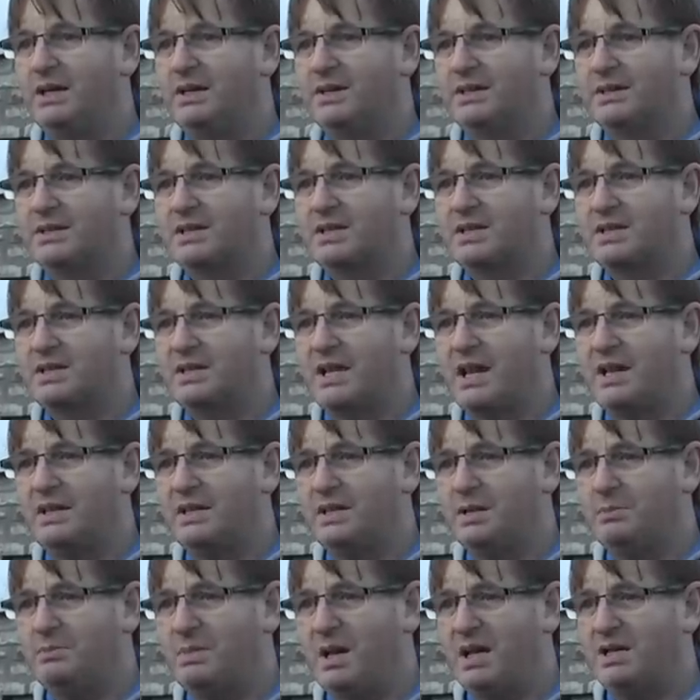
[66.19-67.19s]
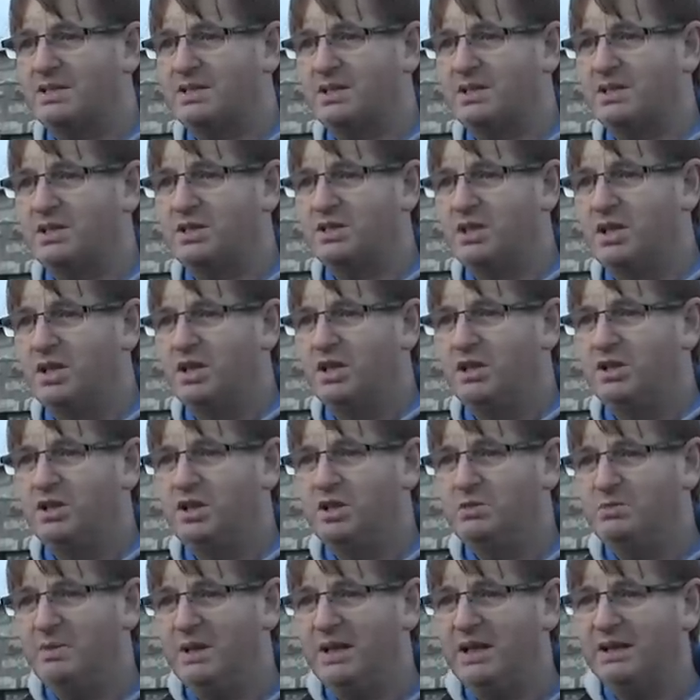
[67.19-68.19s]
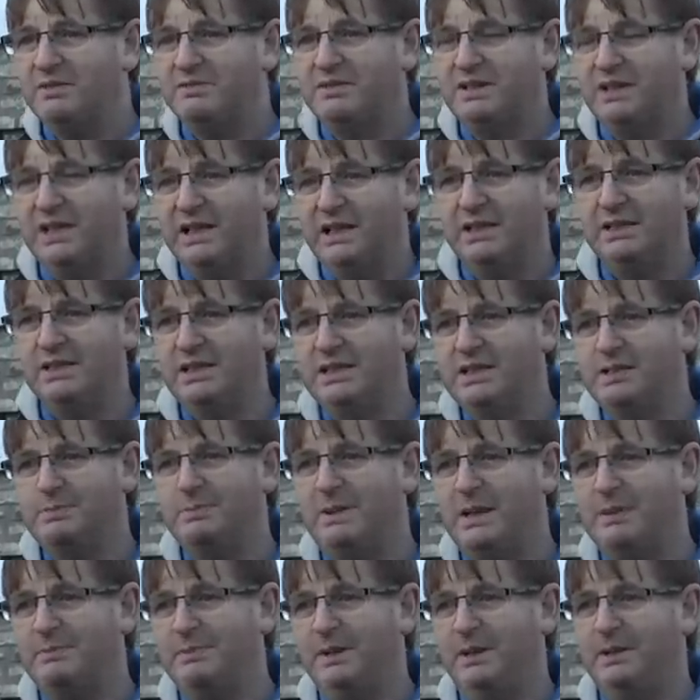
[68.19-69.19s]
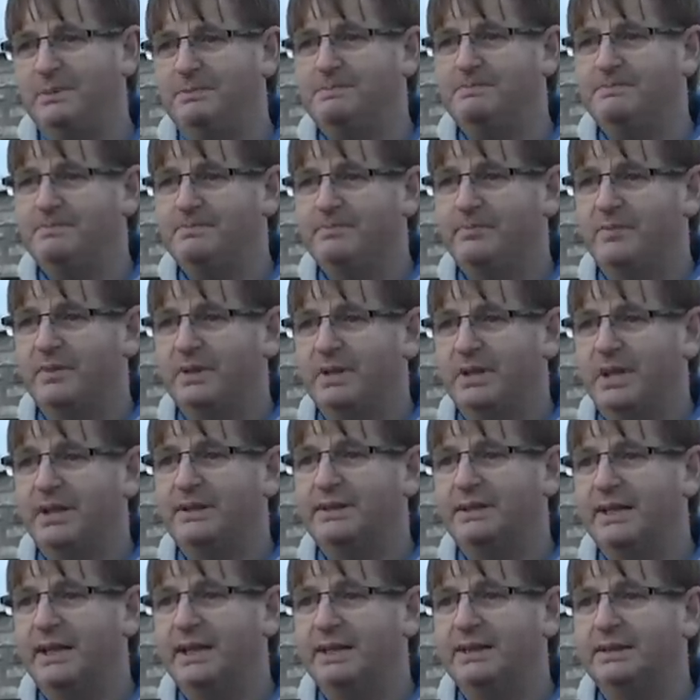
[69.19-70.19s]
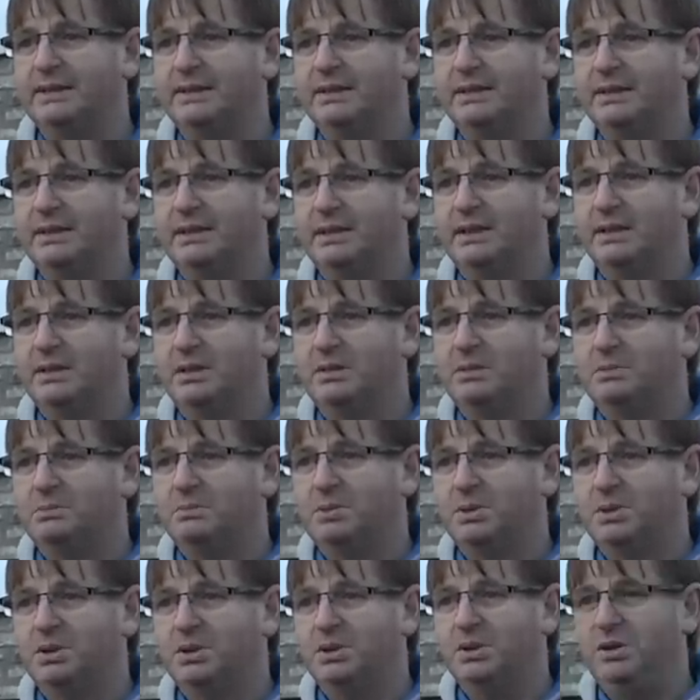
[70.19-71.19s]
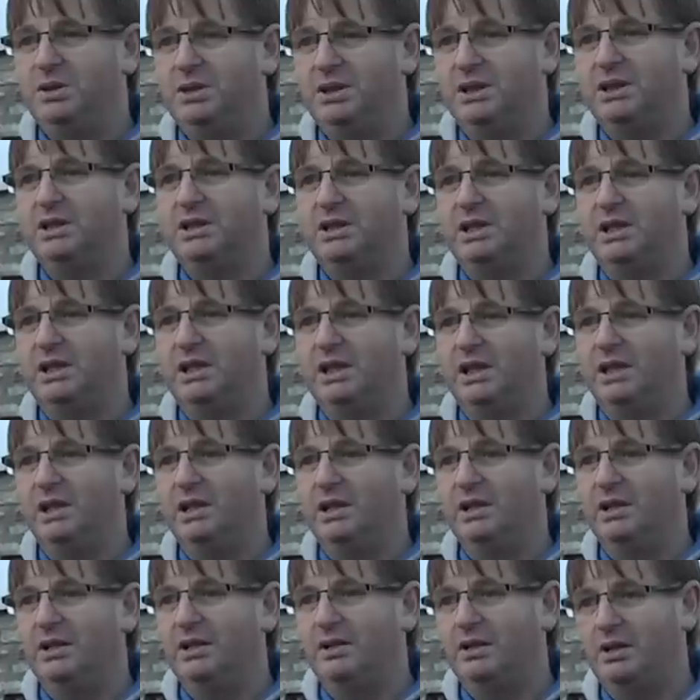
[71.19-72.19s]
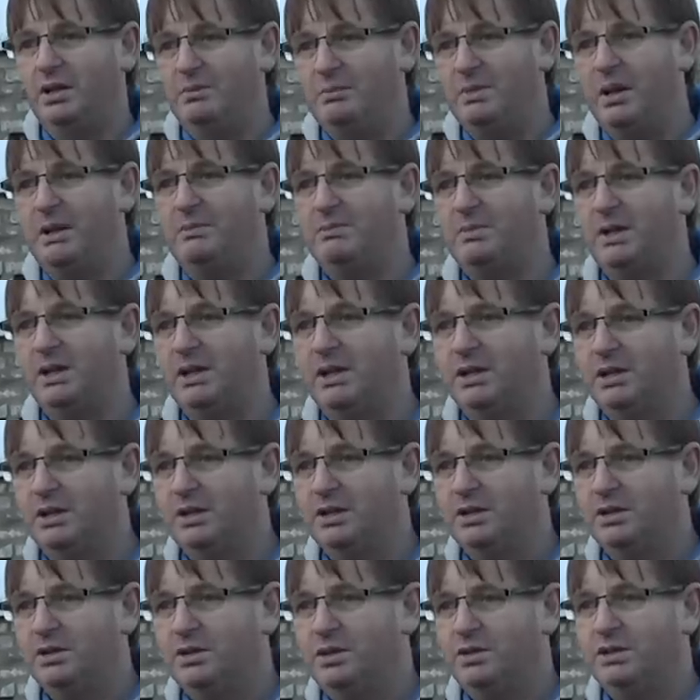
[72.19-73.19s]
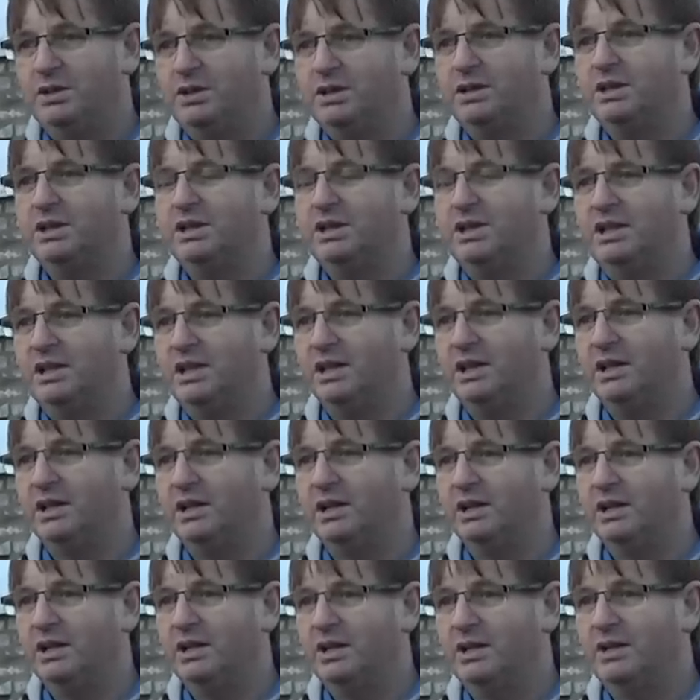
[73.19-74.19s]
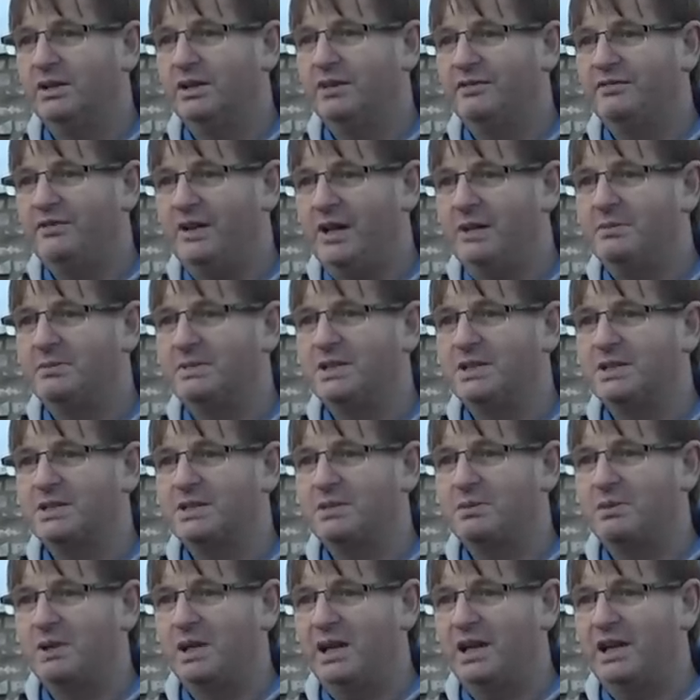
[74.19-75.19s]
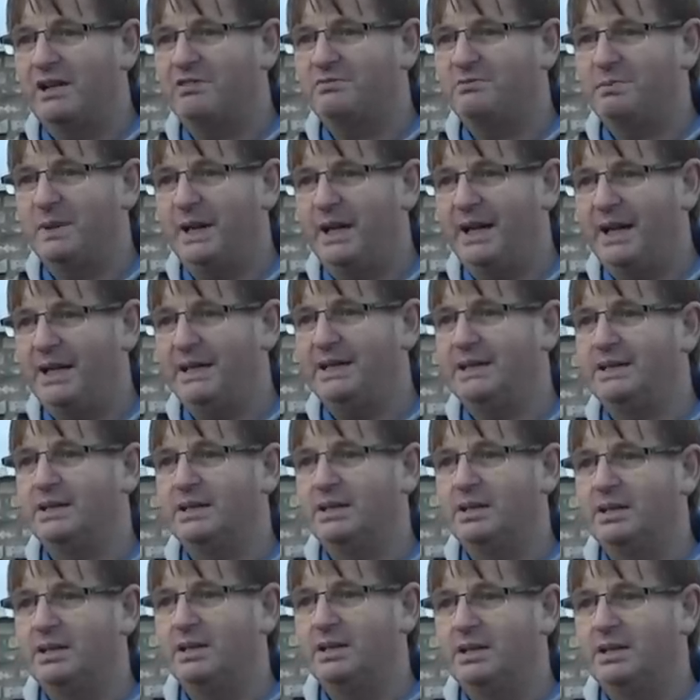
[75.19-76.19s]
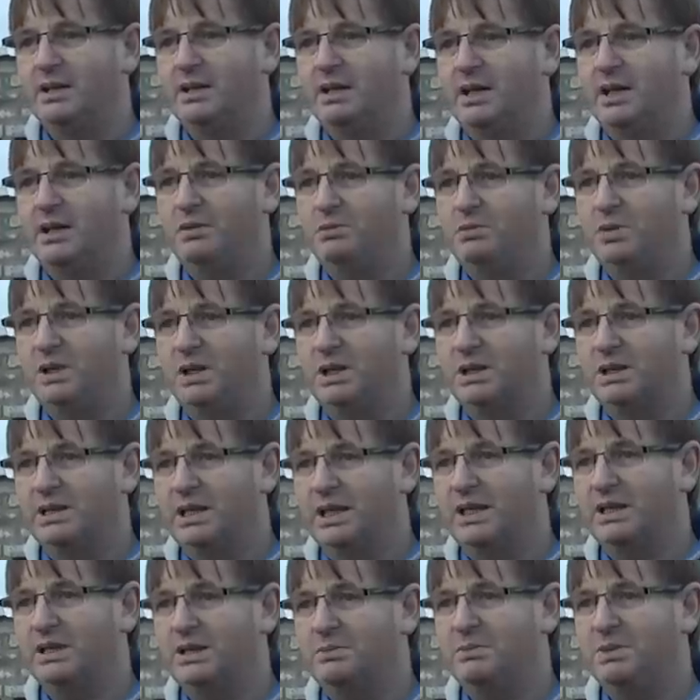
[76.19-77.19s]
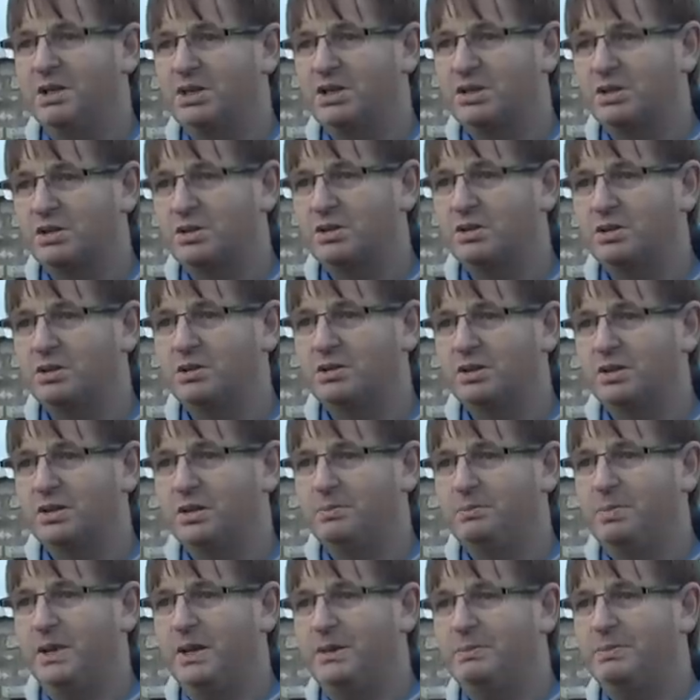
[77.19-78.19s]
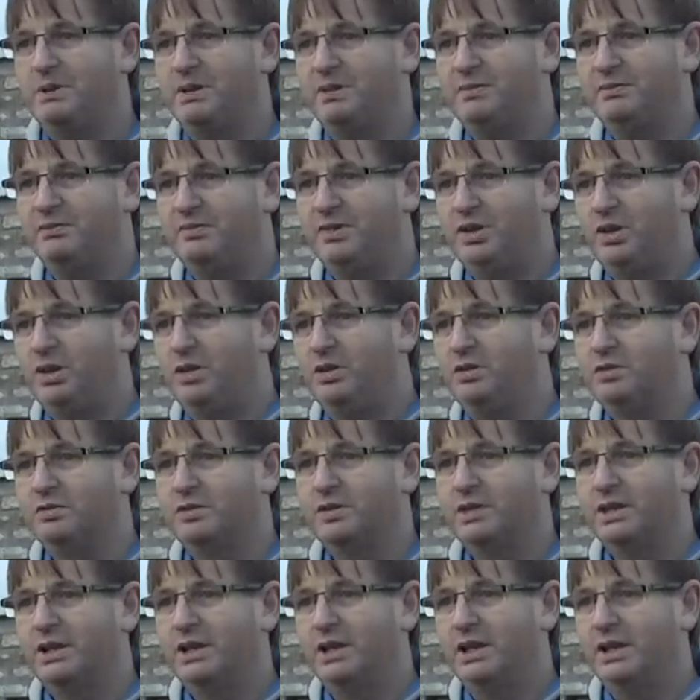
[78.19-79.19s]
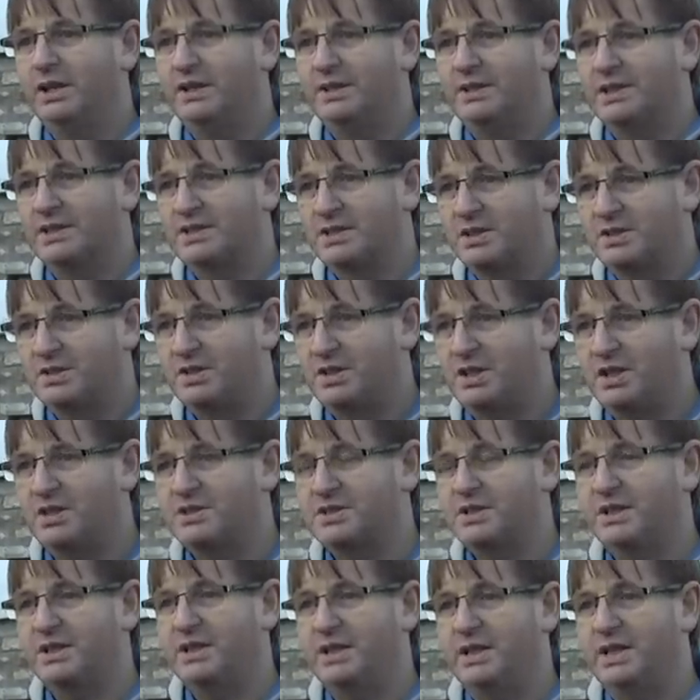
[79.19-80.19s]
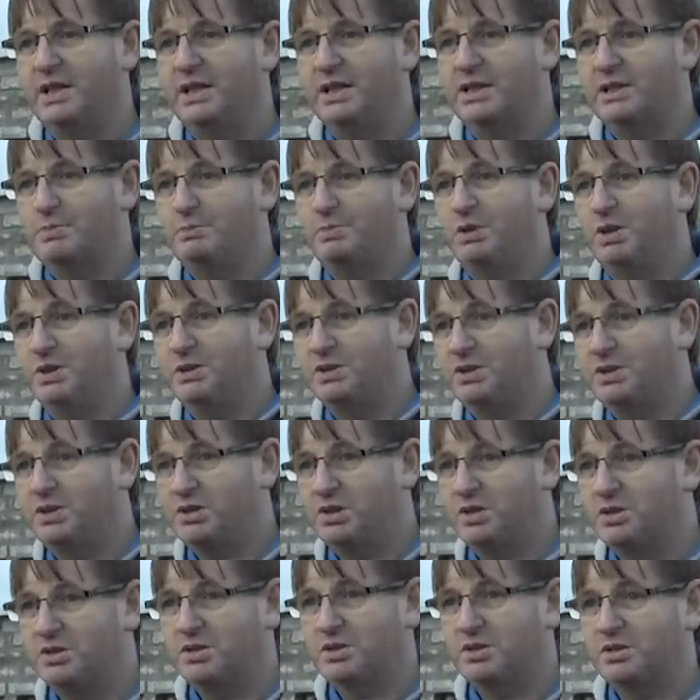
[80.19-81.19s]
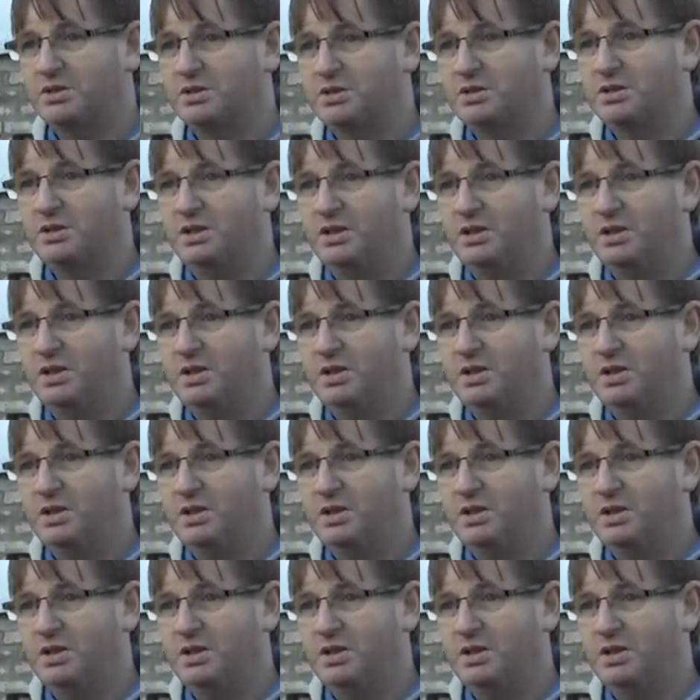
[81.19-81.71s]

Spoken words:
This is sending a message. You may have killed these people that night, but you didn't kill their memory. You didn't kill the families that were left behind. And we intend to make sure that the people involved in this atrocity is brought to justice.